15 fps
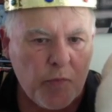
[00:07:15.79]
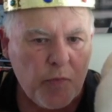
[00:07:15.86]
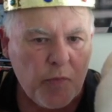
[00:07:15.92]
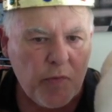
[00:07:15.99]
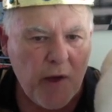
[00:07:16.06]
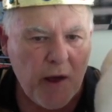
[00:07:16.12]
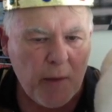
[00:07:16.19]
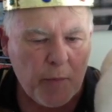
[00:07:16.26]

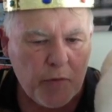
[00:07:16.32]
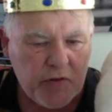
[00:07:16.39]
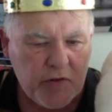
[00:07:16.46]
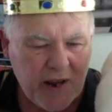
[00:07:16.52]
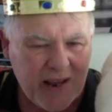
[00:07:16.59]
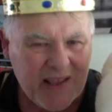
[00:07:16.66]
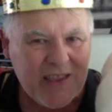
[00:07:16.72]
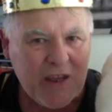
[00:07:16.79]

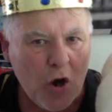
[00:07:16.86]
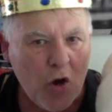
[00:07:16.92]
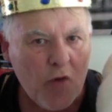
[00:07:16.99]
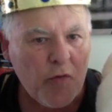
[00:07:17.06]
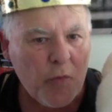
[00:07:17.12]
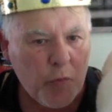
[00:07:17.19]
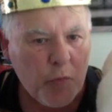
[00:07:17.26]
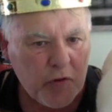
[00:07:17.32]
protect the
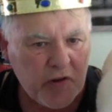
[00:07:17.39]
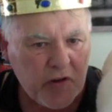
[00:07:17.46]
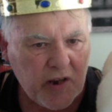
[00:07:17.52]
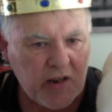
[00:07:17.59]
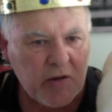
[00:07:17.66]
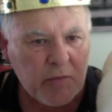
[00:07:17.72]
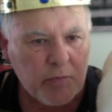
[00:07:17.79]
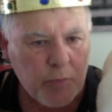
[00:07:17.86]

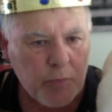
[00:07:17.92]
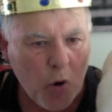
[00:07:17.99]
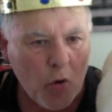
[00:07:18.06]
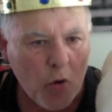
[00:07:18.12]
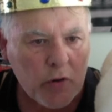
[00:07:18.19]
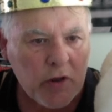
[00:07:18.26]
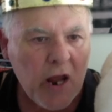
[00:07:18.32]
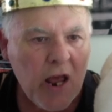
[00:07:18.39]
overprotected
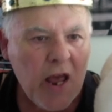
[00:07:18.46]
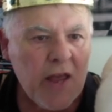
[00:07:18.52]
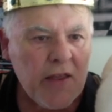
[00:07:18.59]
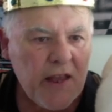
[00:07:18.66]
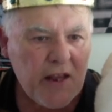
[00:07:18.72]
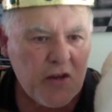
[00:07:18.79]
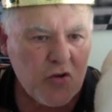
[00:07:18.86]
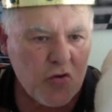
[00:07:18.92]
pawn
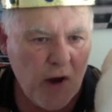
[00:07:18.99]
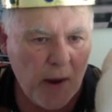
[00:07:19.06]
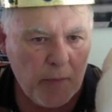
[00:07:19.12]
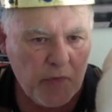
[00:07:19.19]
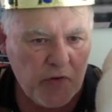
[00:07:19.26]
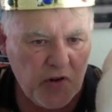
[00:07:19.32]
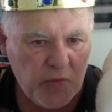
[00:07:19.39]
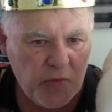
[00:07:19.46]
that
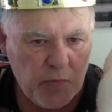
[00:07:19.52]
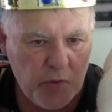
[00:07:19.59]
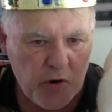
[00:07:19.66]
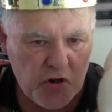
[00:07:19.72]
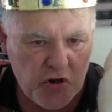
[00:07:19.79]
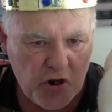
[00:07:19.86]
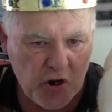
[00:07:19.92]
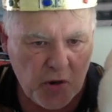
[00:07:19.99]
traps his
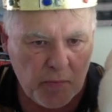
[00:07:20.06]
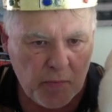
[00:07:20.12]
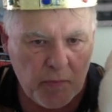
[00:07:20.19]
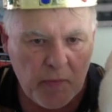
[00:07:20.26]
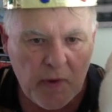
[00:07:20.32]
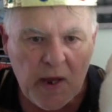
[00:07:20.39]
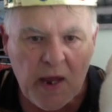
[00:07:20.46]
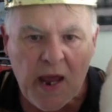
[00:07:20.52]
bishop.
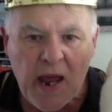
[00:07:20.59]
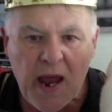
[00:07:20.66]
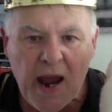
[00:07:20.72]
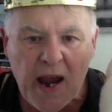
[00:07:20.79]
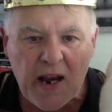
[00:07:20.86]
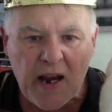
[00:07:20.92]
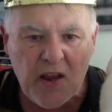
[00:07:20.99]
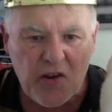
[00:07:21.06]

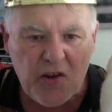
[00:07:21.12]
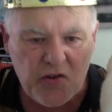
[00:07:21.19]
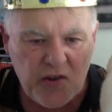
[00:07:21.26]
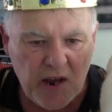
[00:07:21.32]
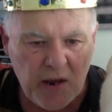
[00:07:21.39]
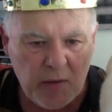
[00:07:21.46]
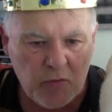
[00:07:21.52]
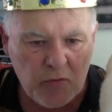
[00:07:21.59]
And at the
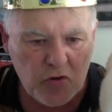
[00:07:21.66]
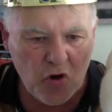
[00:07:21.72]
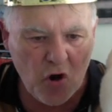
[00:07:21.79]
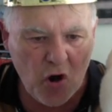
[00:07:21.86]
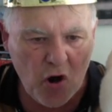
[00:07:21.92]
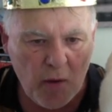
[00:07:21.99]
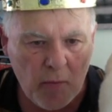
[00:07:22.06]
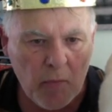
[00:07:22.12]
same
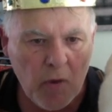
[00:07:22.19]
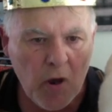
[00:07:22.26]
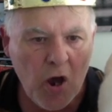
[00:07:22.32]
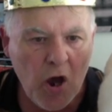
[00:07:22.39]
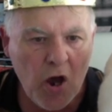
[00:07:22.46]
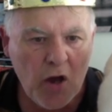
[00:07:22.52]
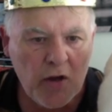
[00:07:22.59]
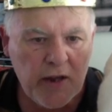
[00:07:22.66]
time,
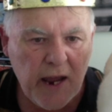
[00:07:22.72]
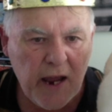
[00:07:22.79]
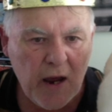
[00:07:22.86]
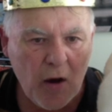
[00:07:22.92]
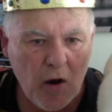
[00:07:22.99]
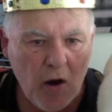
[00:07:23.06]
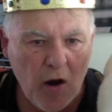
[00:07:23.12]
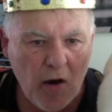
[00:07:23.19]

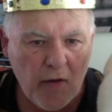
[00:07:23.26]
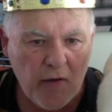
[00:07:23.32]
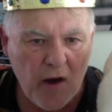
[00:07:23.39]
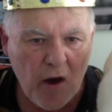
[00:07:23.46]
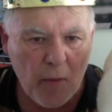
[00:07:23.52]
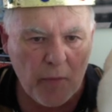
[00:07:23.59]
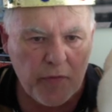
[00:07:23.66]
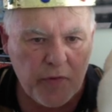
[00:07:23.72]
now
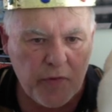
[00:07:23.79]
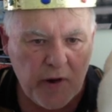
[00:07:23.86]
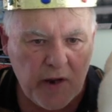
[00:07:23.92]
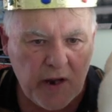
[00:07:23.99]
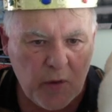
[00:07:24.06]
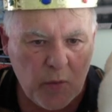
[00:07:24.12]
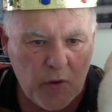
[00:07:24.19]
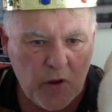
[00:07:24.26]
I'm
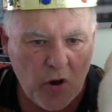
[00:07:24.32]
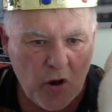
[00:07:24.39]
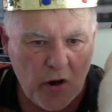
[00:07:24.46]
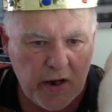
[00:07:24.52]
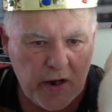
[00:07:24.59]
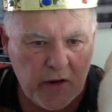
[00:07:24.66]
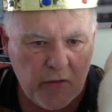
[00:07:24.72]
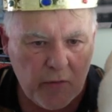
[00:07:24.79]
threatening with the
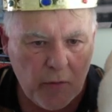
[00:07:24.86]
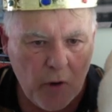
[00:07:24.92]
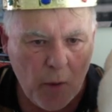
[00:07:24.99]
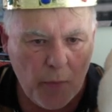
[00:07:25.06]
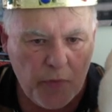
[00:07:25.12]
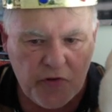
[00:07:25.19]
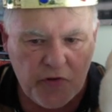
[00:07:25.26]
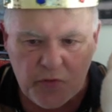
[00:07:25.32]
idea of,
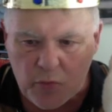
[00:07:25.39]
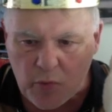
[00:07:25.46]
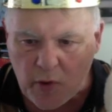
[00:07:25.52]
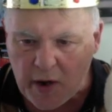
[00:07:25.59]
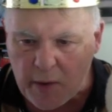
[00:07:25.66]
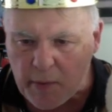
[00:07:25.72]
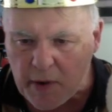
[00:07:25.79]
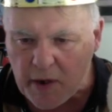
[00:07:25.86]
oops,
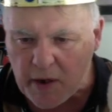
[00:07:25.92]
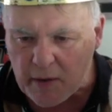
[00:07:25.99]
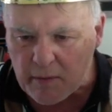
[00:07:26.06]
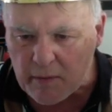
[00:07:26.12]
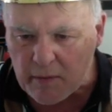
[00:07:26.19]
wait a minute.